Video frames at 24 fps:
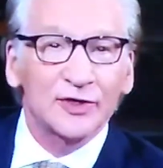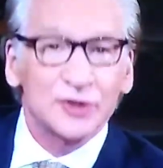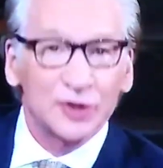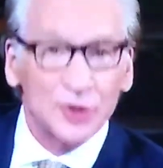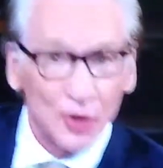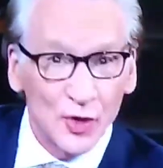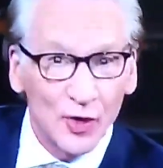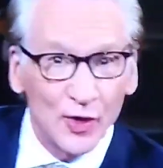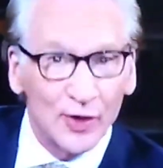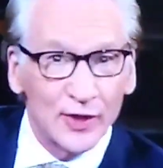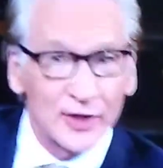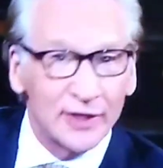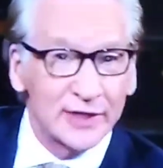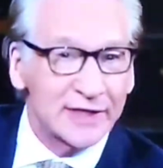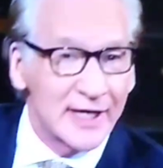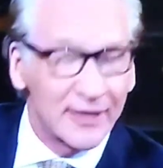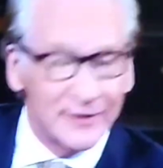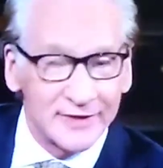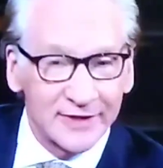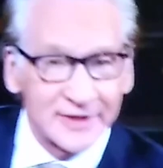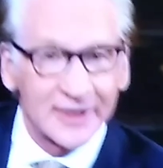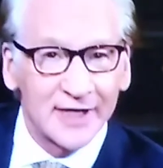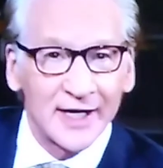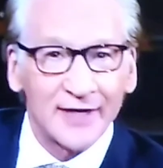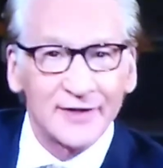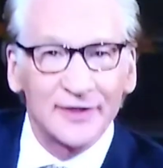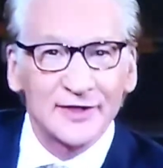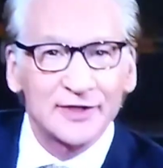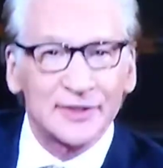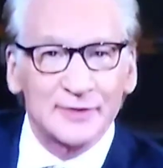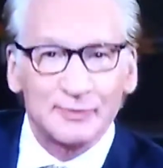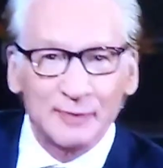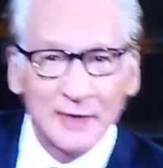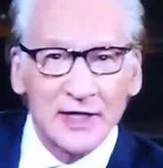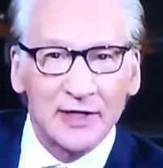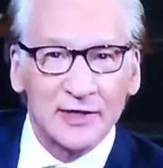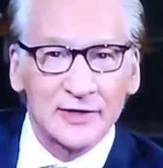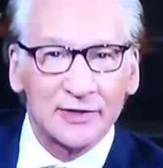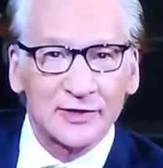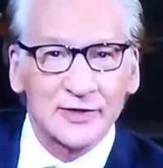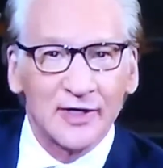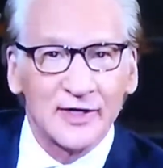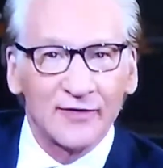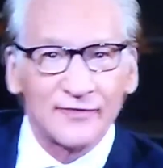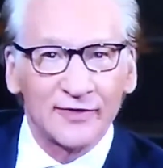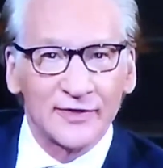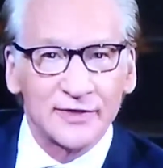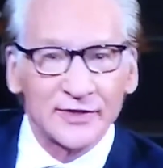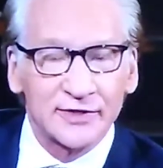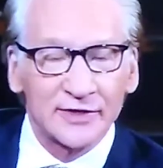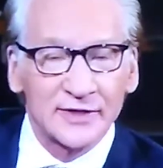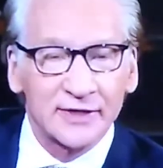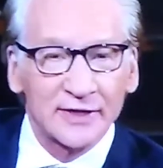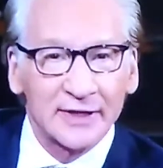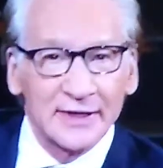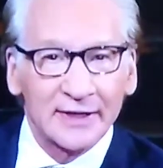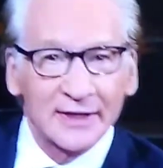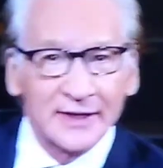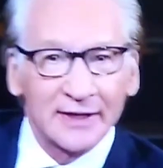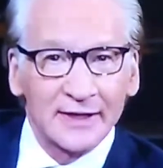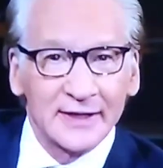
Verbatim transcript: other tours outside the speaker's office.